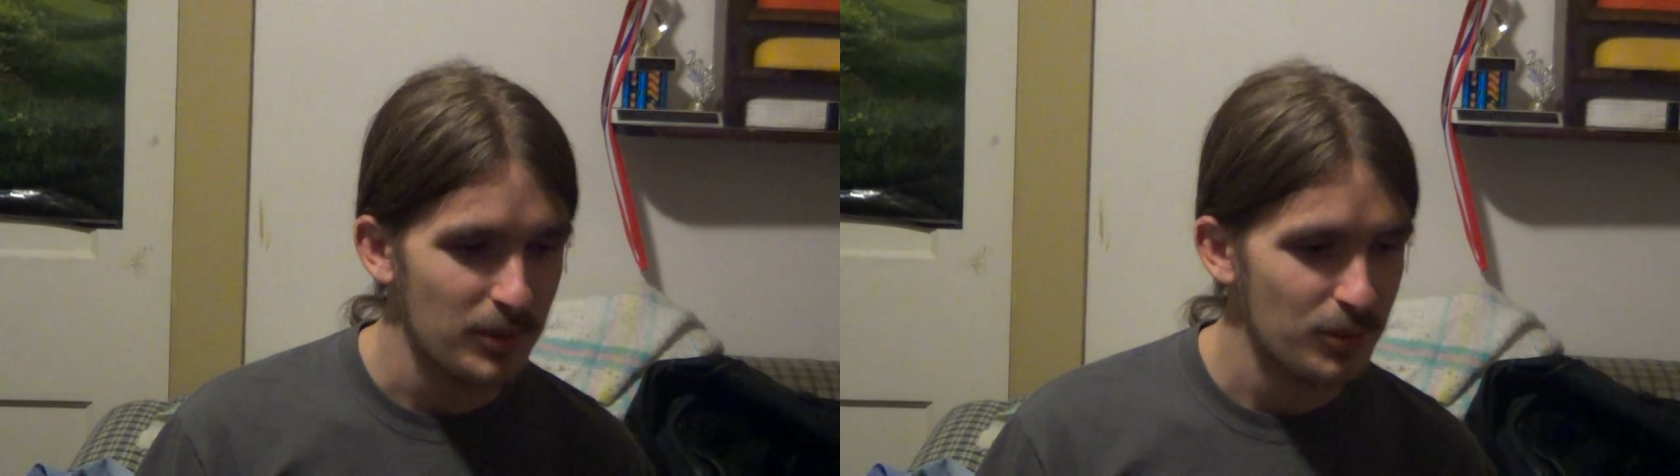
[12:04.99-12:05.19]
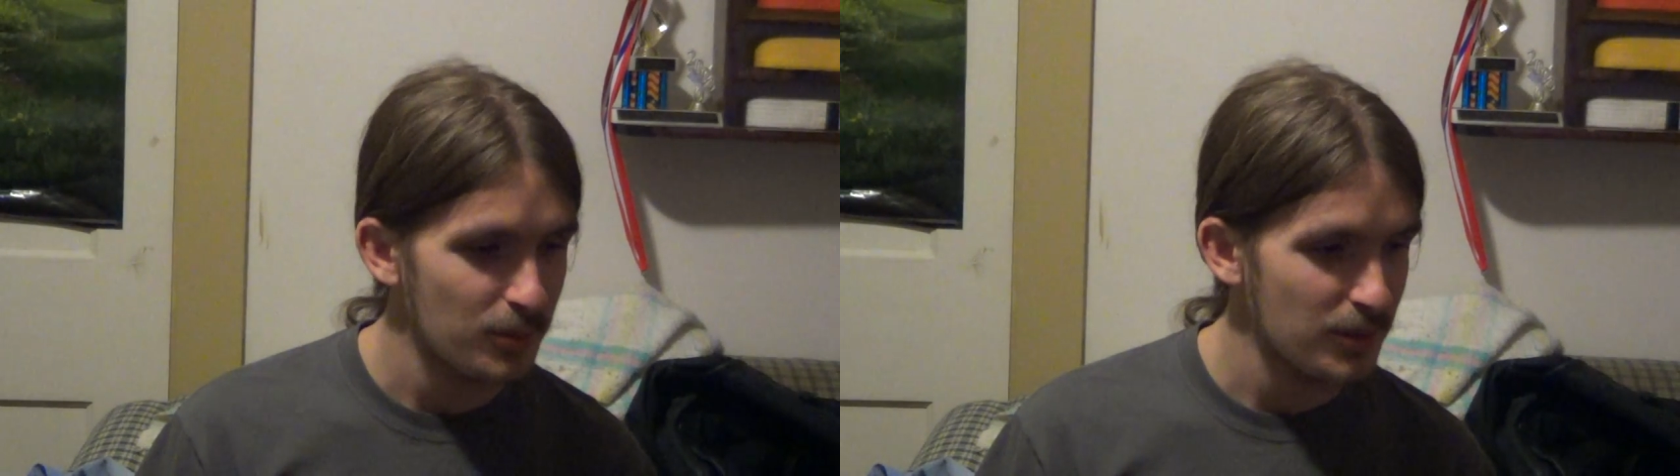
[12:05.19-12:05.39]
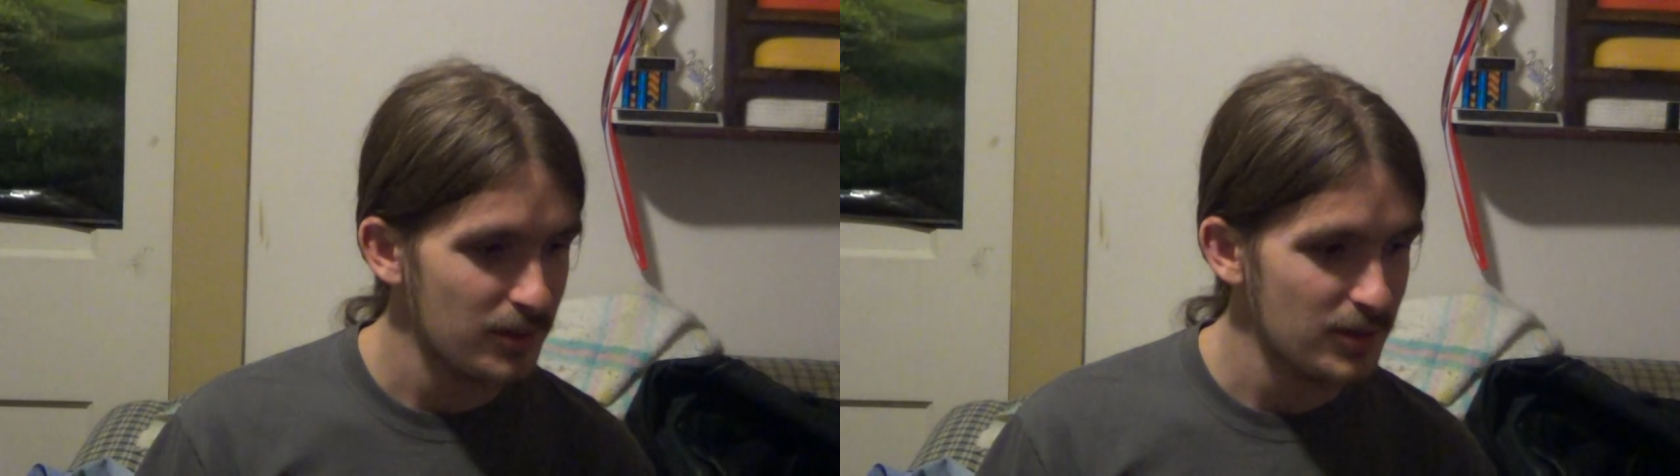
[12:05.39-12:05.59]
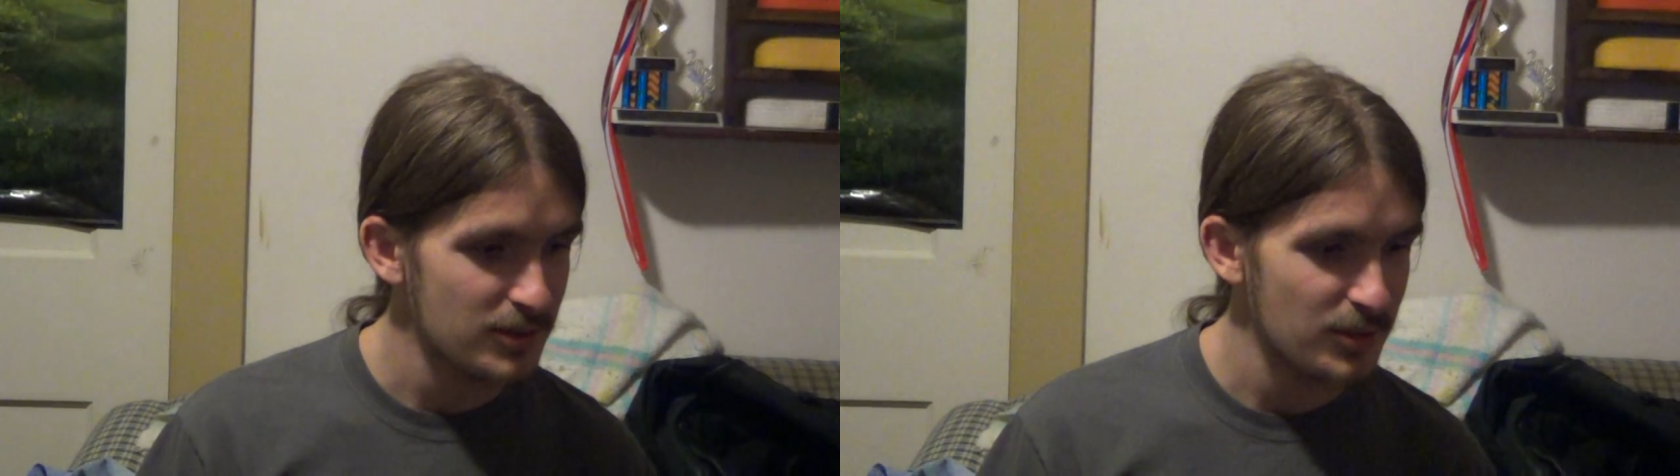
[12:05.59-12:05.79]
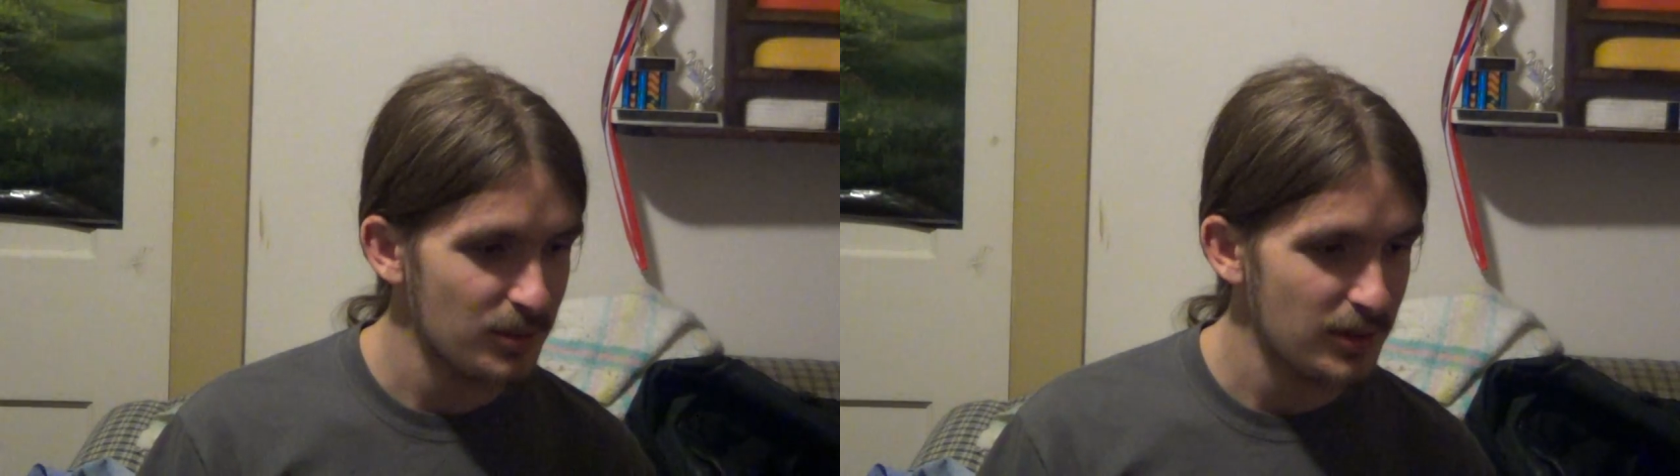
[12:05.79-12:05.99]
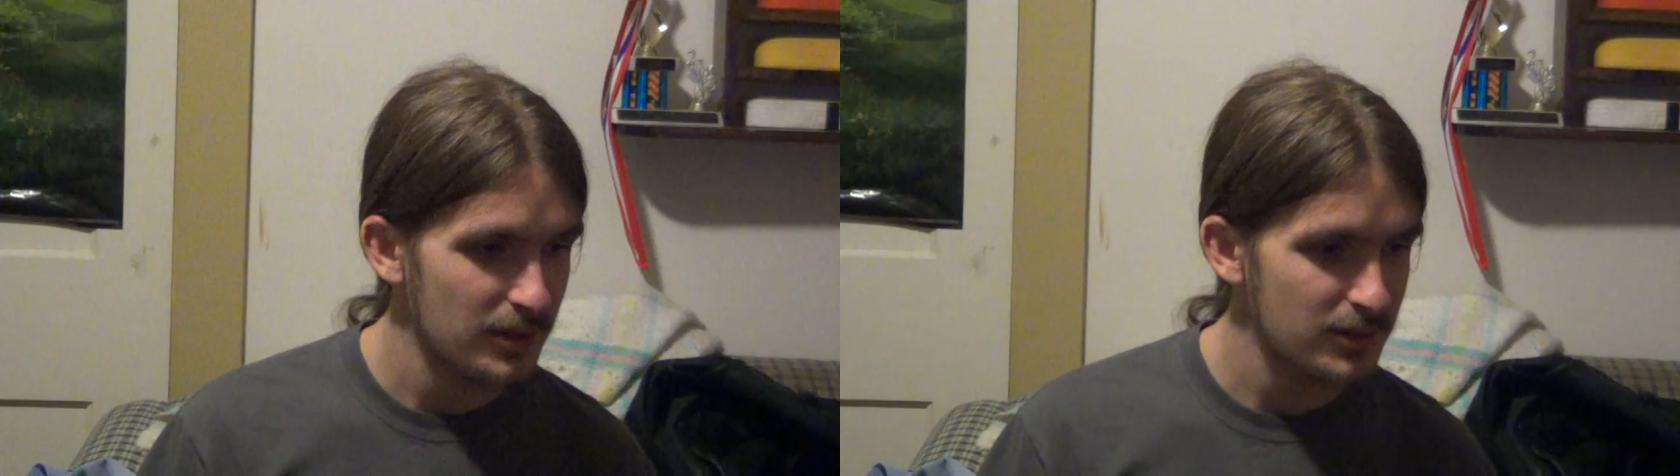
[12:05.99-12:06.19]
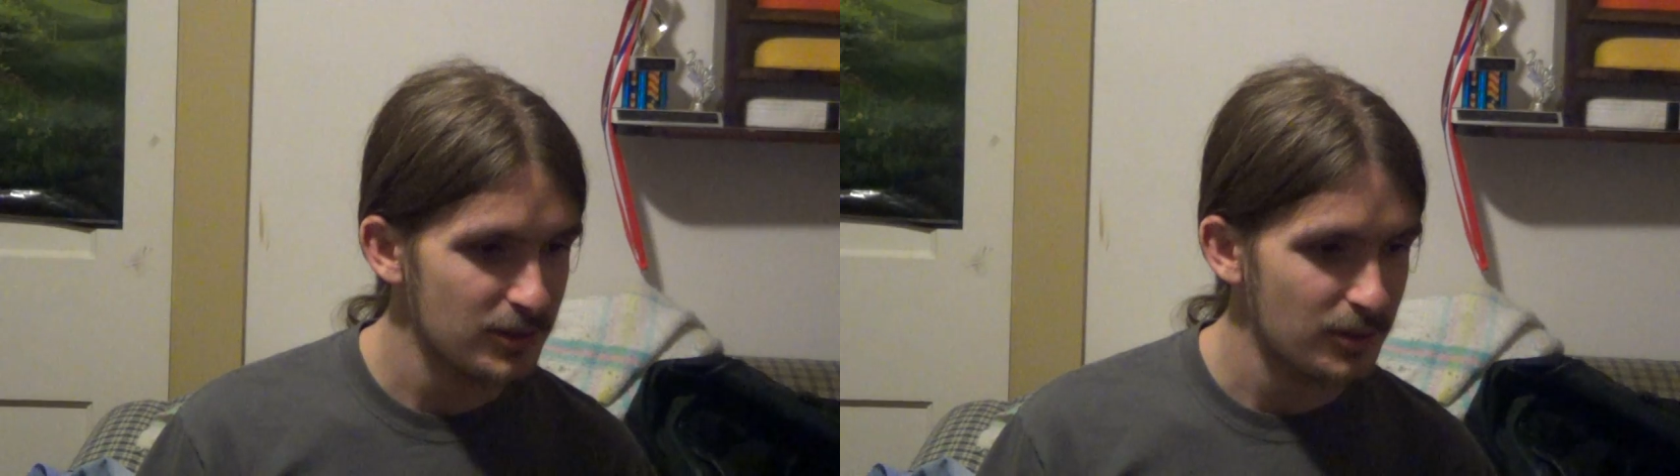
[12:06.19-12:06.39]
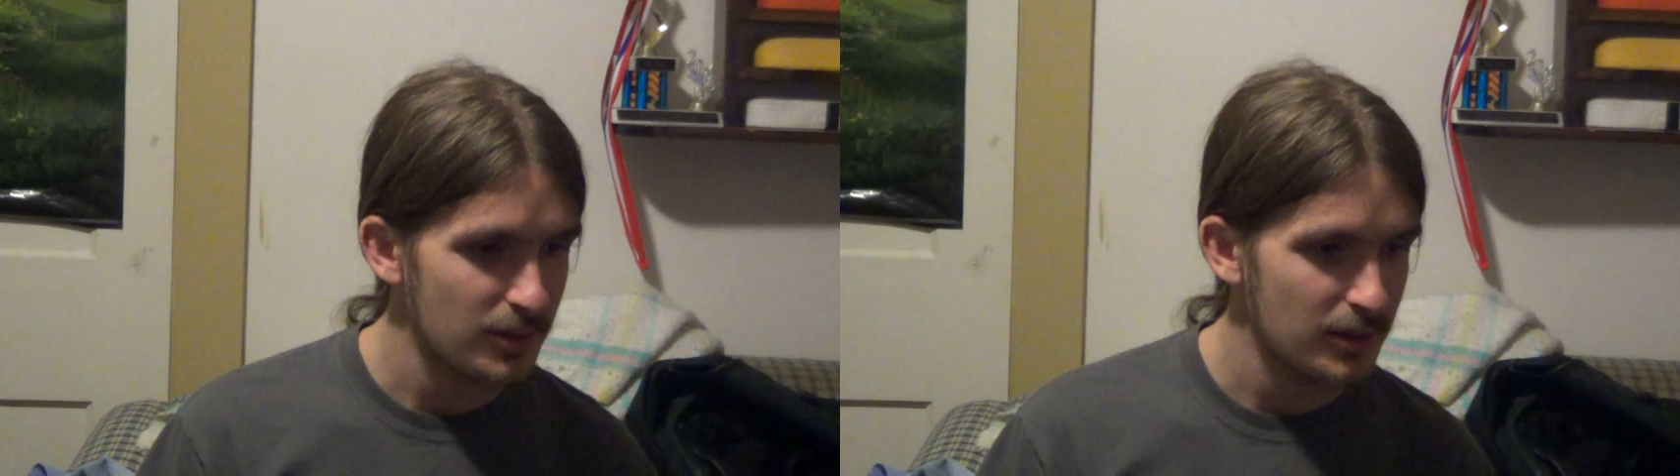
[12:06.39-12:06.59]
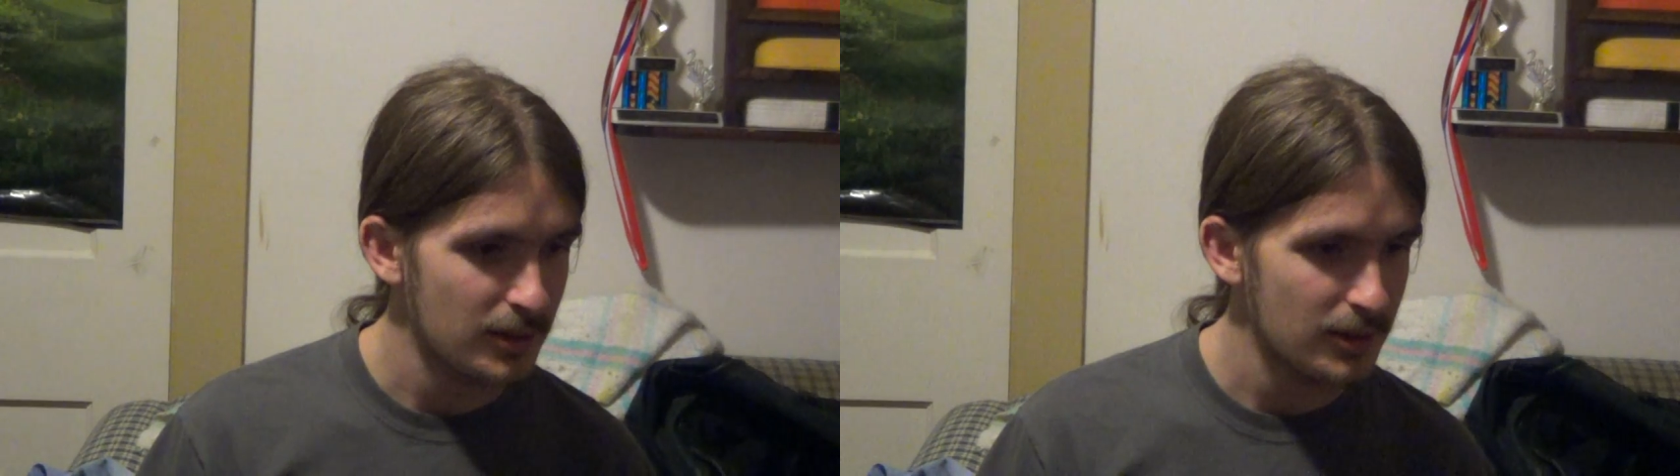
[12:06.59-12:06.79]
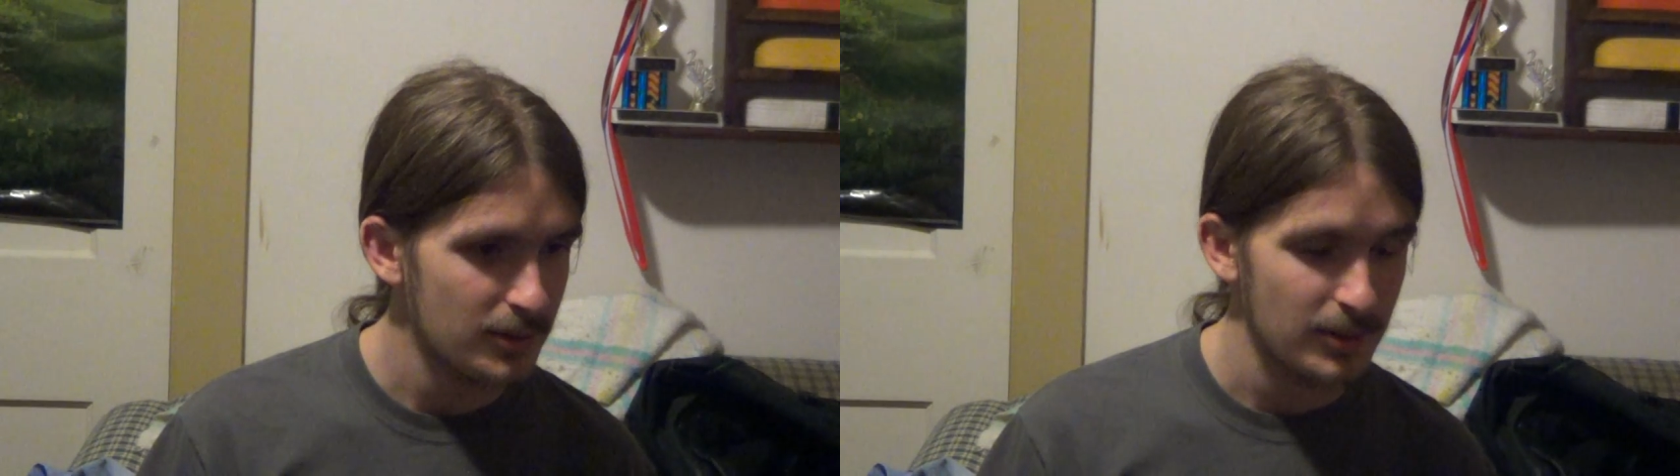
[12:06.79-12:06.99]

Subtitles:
be doing one of these until then, so,